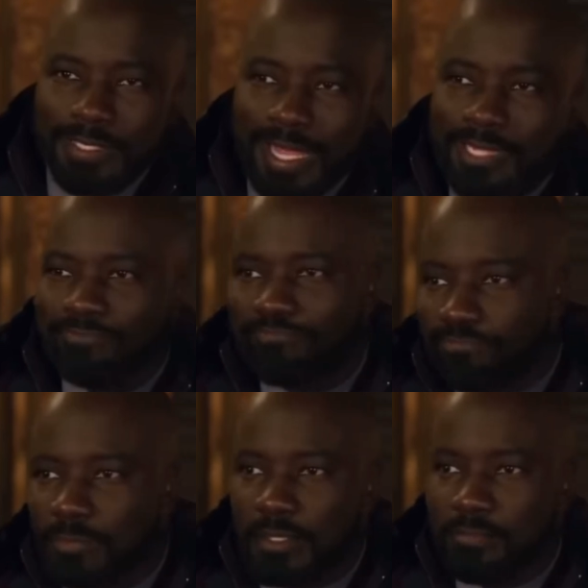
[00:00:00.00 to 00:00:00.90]

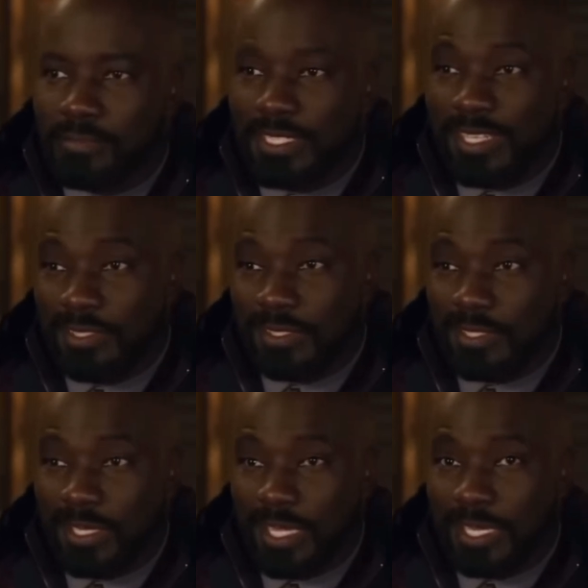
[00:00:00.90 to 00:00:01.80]
manipulation. One thing I have
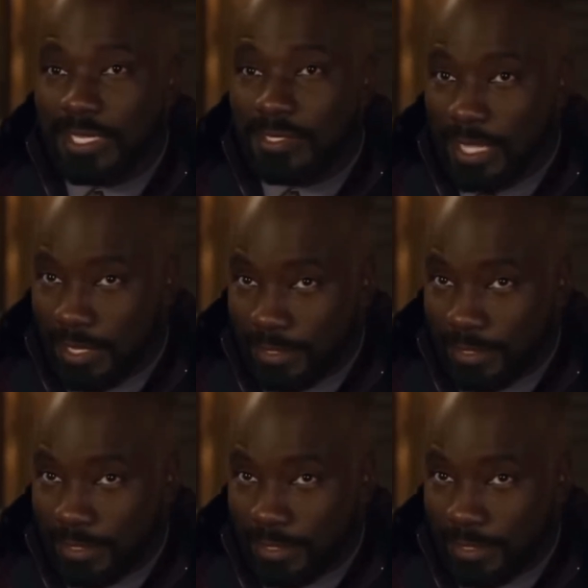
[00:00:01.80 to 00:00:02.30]
to commend